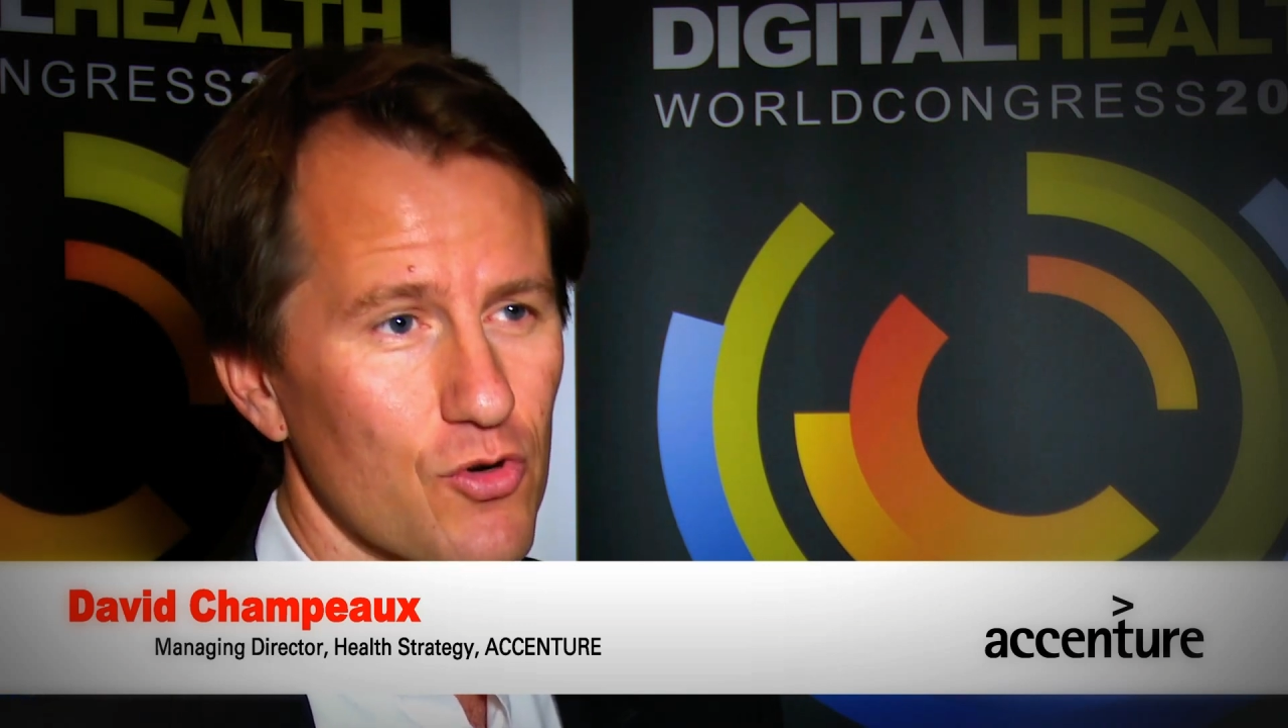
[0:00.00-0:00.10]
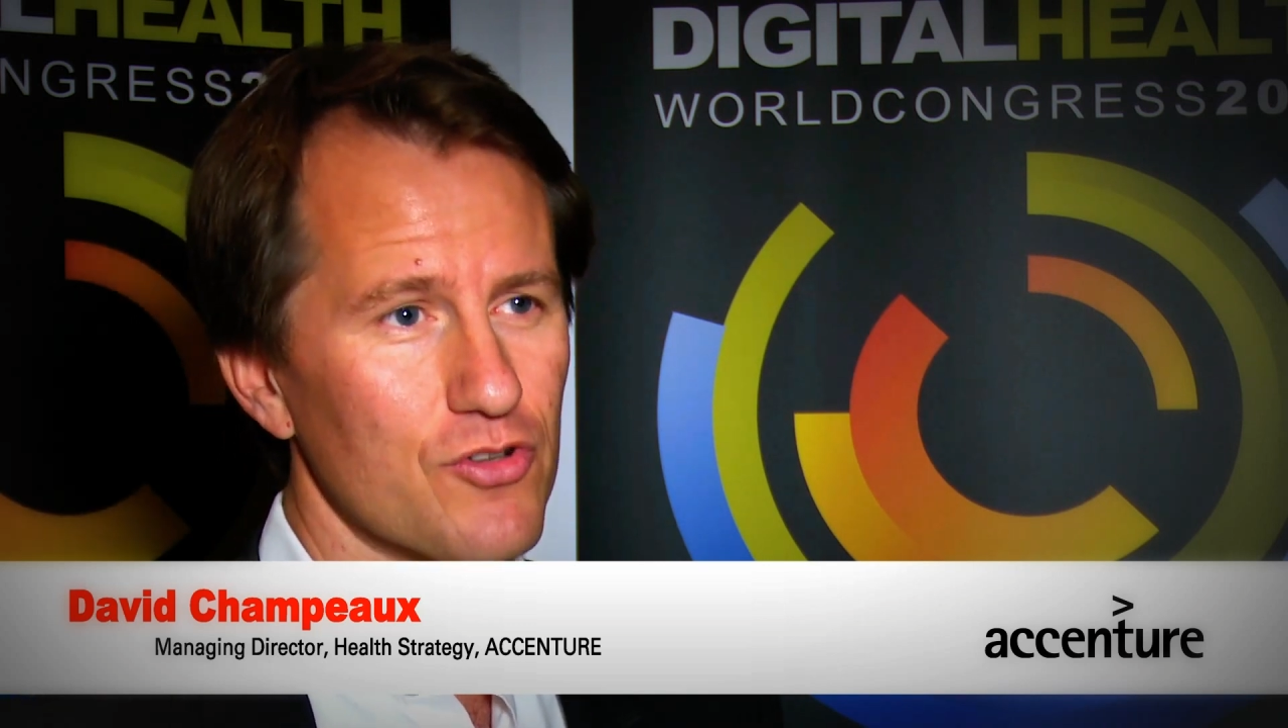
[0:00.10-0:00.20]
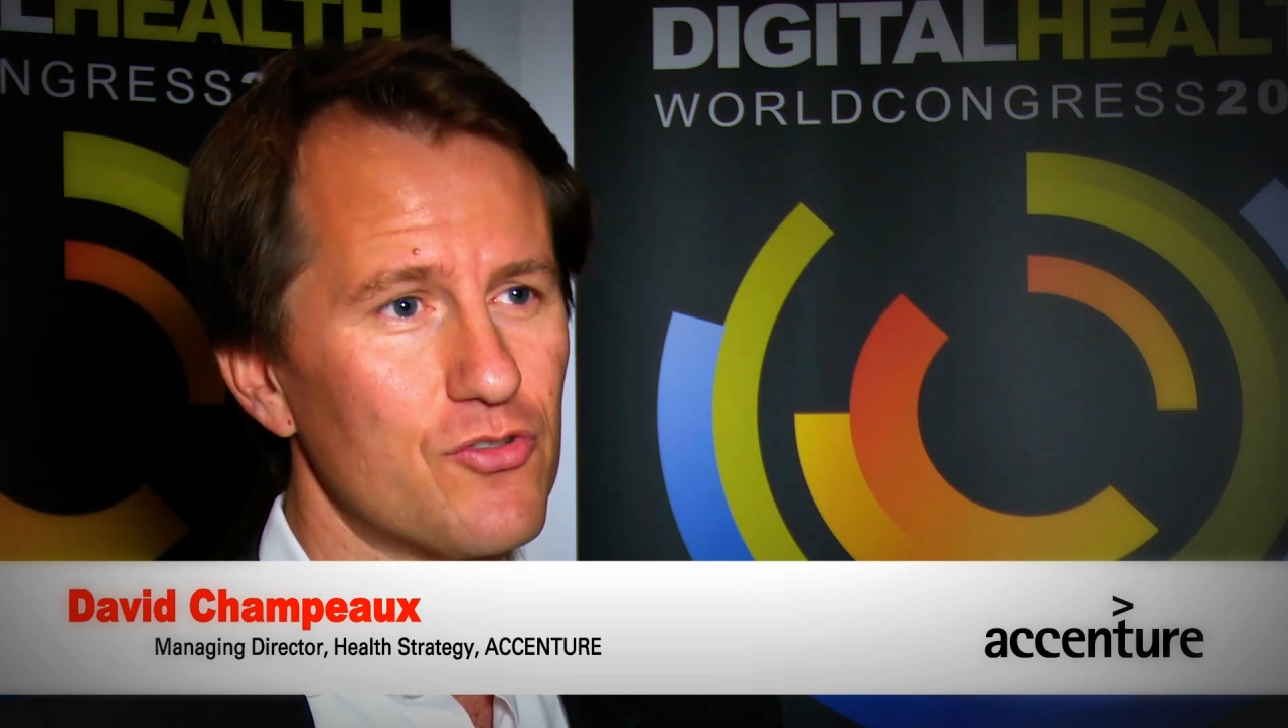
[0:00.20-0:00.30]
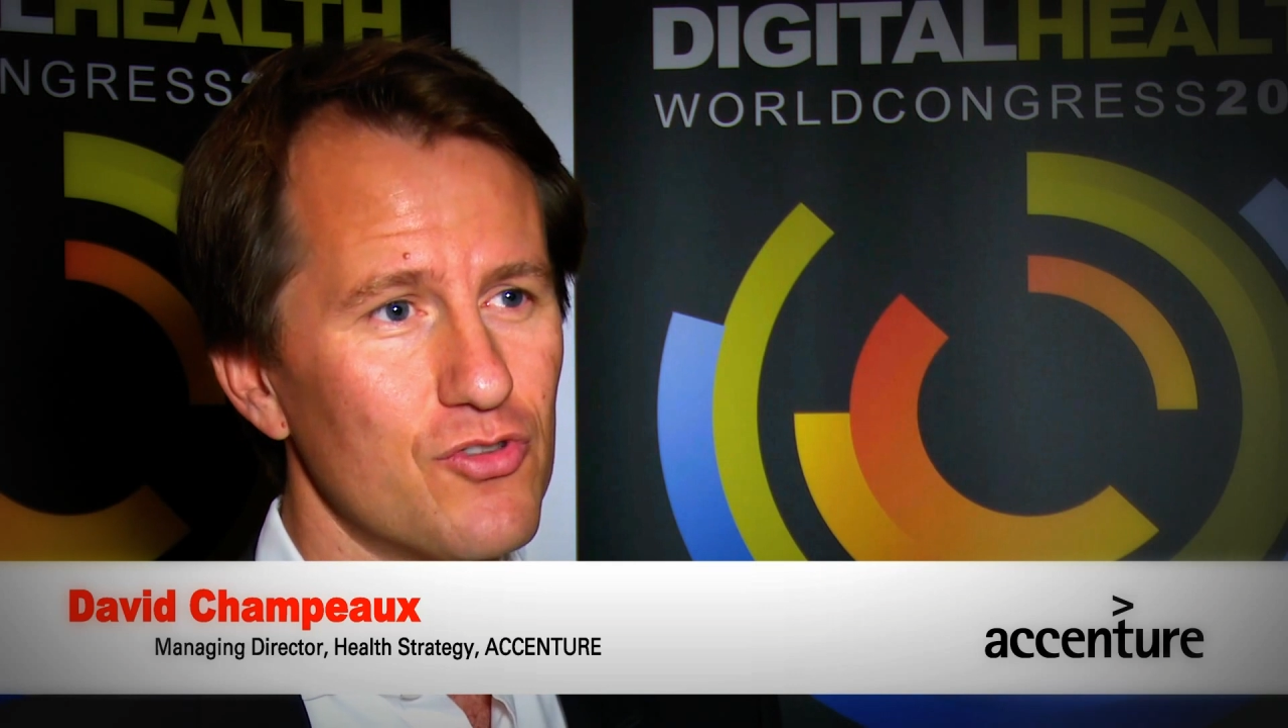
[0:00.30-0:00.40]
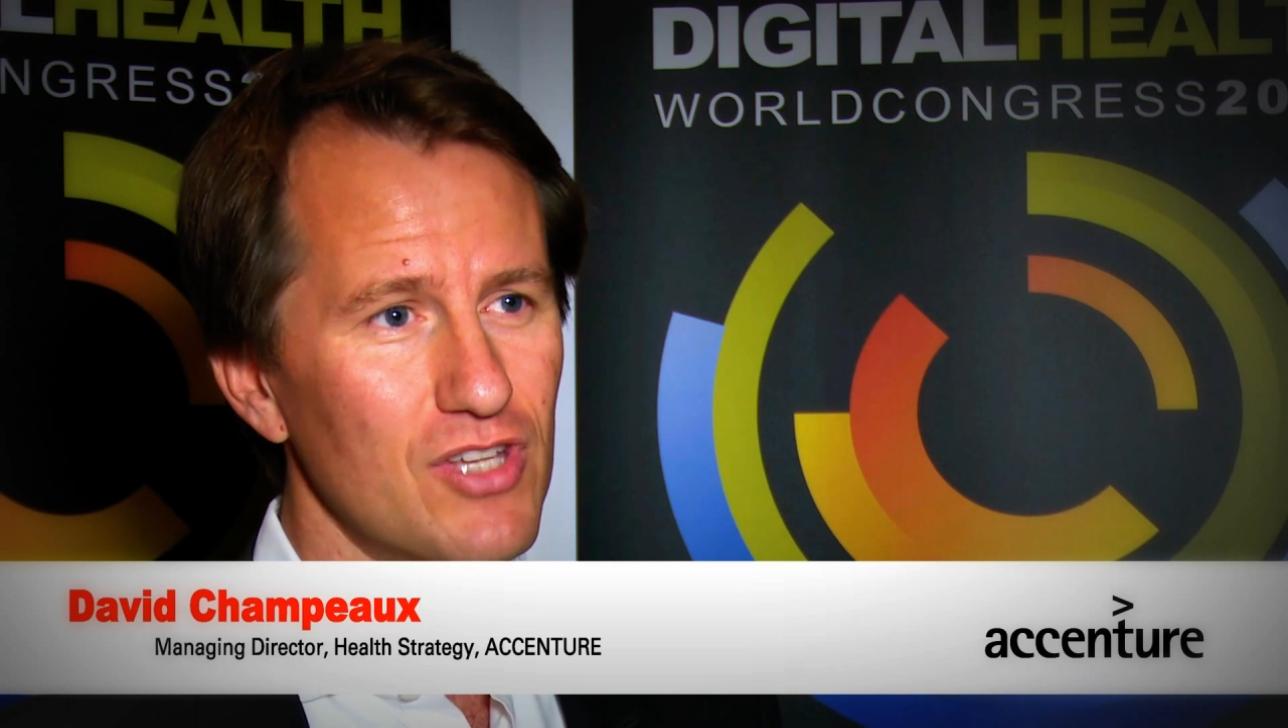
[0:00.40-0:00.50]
order to